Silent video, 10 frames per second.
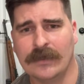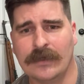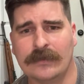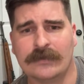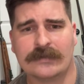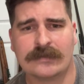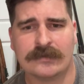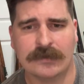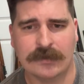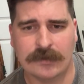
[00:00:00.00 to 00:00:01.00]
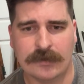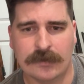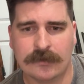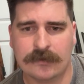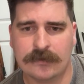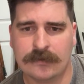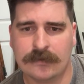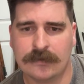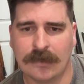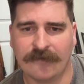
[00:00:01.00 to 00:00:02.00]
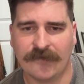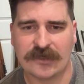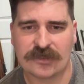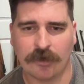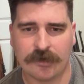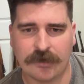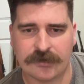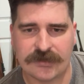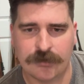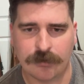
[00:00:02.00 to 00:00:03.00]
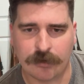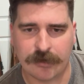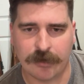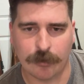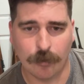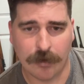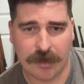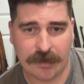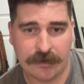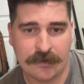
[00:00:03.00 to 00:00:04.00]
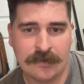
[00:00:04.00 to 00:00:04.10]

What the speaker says: Let's see. I finished RDR2 and RDR1.